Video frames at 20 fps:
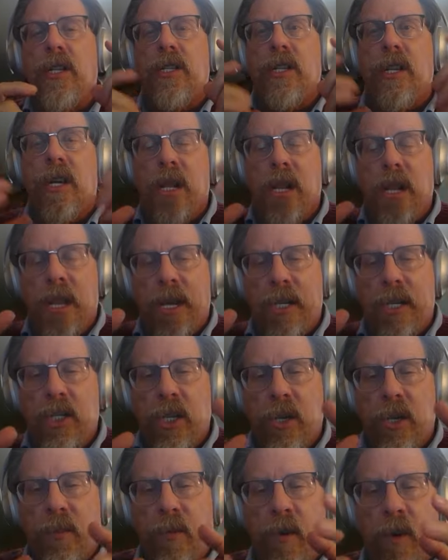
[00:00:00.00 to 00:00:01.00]
It's a
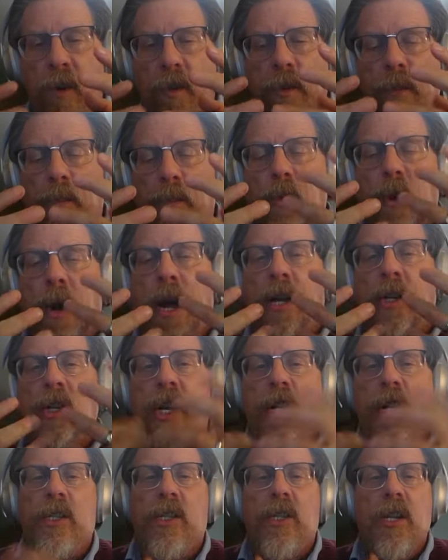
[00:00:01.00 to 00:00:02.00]
collection of all the
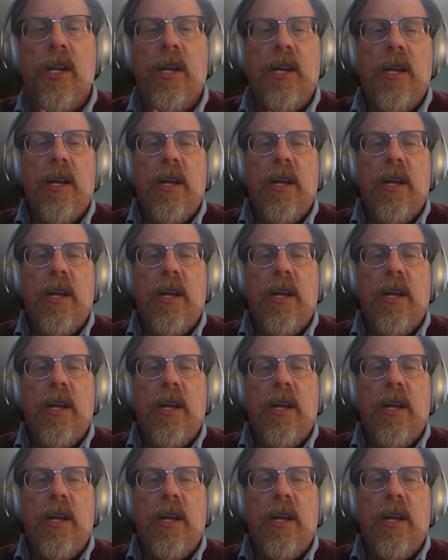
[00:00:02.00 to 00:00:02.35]
projects